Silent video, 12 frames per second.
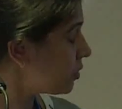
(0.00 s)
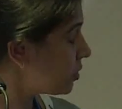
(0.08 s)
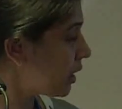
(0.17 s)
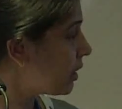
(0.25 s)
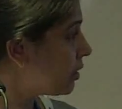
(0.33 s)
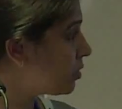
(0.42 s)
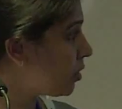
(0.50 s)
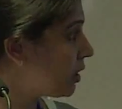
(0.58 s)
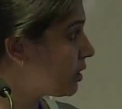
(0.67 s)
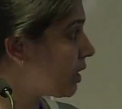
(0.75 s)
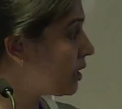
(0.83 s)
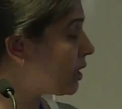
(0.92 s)

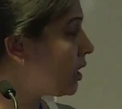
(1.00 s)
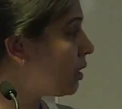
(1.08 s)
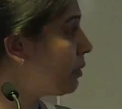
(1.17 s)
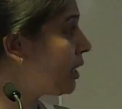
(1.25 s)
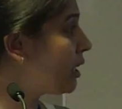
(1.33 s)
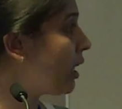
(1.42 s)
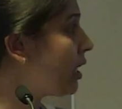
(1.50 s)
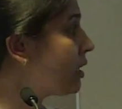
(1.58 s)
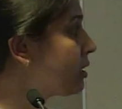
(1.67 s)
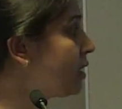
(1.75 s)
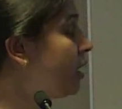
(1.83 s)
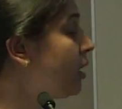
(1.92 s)
Central America is
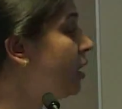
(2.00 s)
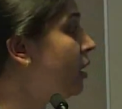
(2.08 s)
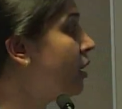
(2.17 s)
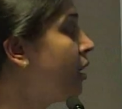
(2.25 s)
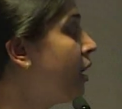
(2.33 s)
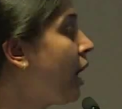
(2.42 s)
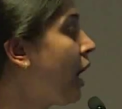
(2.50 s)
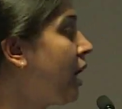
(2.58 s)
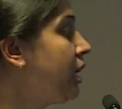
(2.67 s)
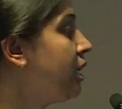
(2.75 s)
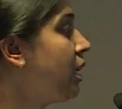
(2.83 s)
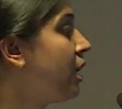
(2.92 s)
the
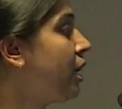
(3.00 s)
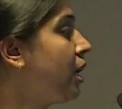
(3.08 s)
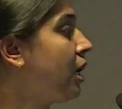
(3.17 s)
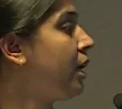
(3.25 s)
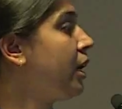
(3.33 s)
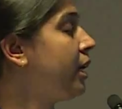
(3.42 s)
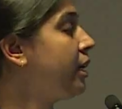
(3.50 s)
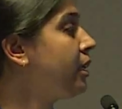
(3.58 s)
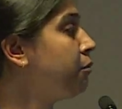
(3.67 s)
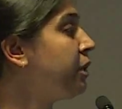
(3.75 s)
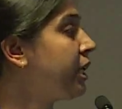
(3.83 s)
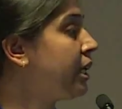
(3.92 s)
highly
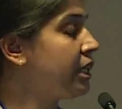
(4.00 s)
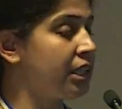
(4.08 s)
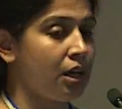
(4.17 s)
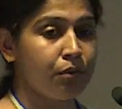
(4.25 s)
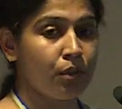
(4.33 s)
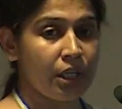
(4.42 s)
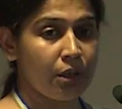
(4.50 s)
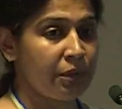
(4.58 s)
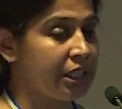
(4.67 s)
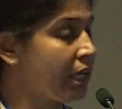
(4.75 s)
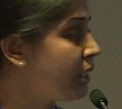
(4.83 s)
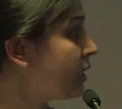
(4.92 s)
endemic area for
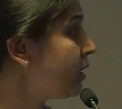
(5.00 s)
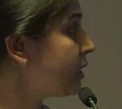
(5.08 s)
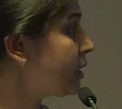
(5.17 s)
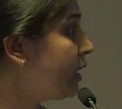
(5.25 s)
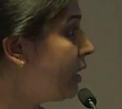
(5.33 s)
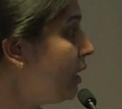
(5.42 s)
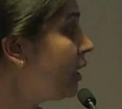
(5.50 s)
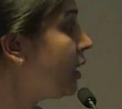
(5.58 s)
hepatitis E.